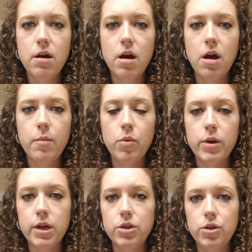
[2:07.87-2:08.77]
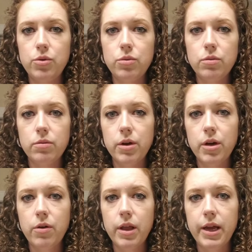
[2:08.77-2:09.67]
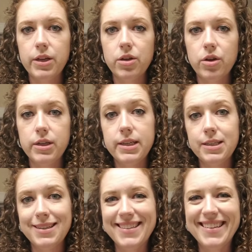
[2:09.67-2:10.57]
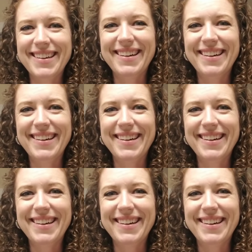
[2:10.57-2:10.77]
but when I do, I like to look decent.